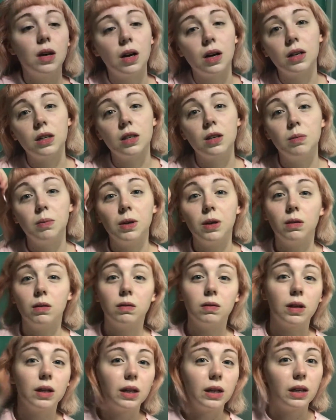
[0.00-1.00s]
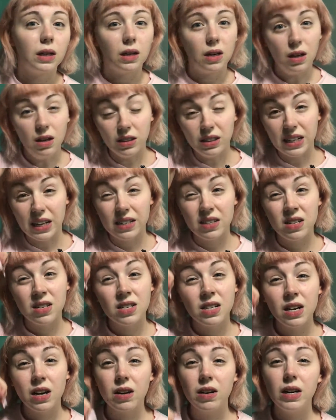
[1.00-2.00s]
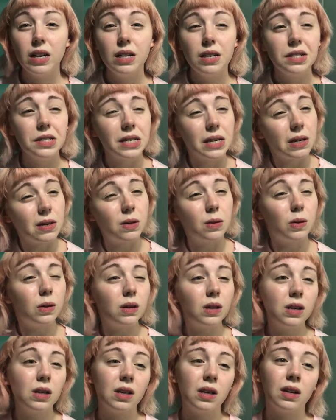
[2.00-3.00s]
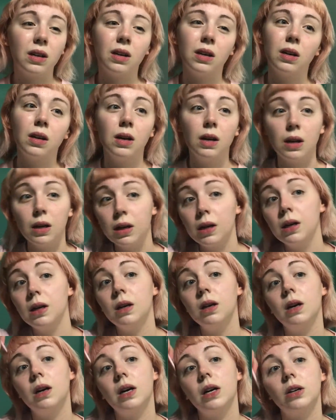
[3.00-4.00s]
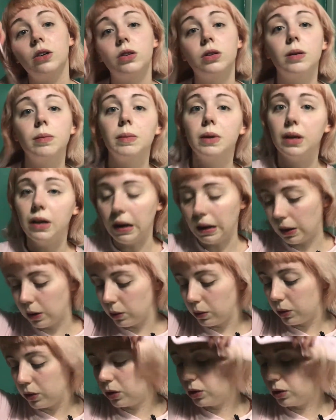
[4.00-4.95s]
got to be really unnecessary, so I trimmed it down